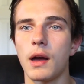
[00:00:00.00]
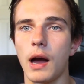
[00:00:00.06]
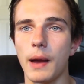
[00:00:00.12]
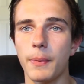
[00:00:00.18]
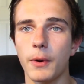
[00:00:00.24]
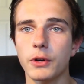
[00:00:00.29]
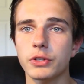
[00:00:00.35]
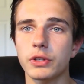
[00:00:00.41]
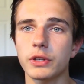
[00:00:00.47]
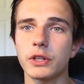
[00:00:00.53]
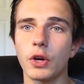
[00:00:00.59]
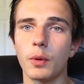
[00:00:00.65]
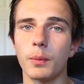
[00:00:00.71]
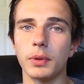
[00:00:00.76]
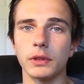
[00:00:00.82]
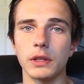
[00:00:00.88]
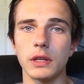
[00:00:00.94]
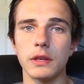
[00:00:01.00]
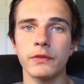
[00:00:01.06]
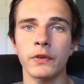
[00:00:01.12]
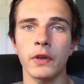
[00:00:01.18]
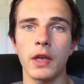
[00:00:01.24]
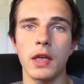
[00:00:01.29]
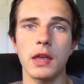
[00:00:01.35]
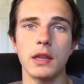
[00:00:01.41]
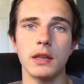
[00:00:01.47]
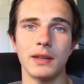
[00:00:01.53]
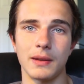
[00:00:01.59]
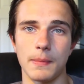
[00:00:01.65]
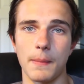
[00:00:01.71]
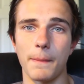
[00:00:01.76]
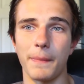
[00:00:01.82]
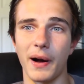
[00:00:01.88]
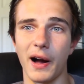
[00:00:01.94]
I personally don't believe
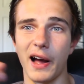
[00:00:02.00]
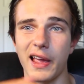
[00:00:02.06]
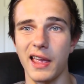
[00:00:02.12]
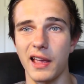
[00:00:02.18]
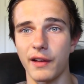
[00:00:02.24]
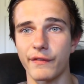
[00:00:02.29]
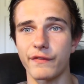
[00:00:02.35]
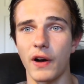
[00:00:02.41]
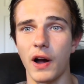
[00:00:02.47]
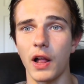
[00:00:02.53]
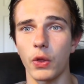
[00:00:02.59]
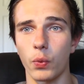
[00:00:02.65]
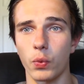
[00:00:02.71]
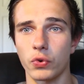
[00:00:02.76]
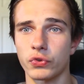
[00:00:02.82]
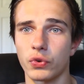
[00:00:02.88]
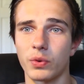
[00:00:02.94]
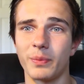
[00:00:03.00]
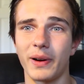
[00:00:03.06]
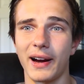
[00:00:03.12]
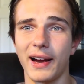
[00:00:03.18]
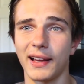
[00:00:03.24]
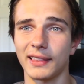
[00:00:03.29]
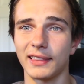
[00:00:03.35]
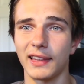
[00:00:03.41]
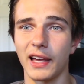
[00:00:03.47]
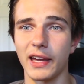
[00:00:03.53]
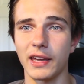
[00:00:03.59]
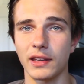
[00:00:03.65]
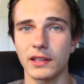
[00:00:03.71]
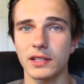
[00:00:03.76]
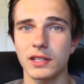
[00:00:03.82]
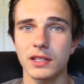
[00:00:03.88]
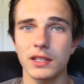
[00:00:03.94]
in buying followers or buying
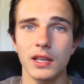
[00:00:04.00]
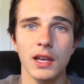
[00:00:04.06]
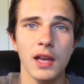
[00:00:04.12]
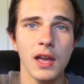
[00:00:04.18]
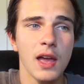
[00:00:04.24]
likes.